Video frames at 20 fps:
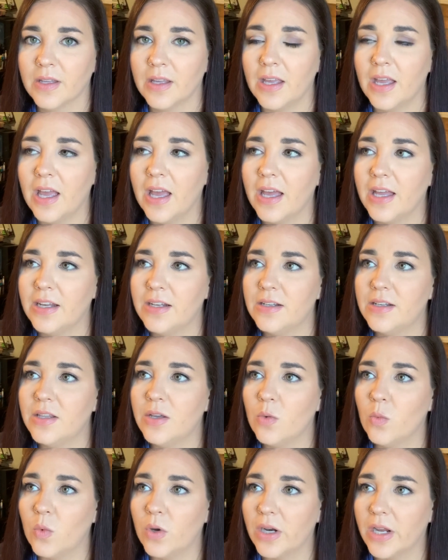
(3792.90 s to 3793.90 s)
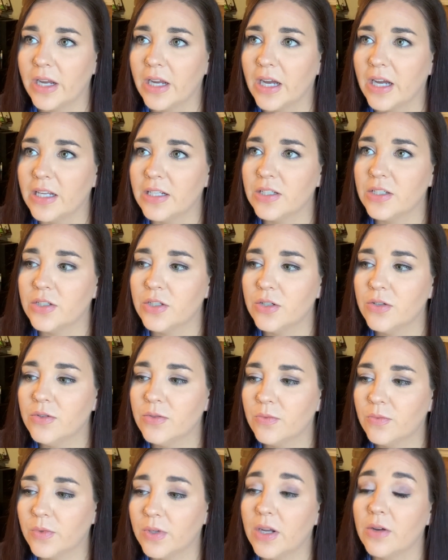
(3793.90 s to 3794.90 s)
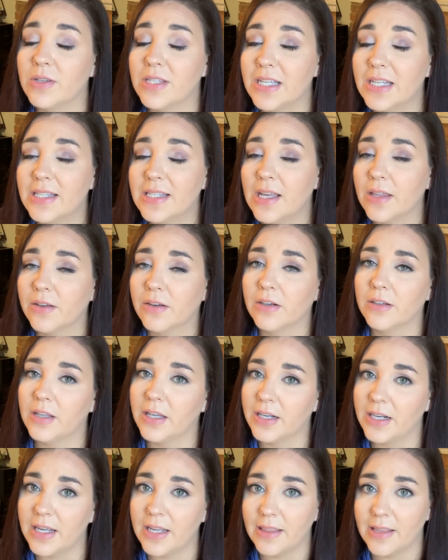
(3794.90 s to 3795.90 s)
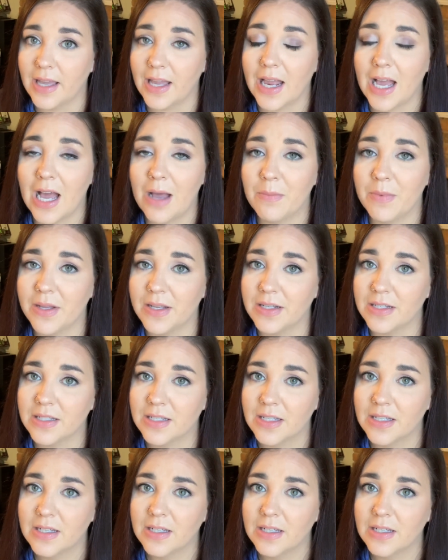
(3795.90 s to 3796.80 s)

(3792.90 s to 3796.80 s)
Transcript: And then when I got to, when I was in South Carolina and that happened,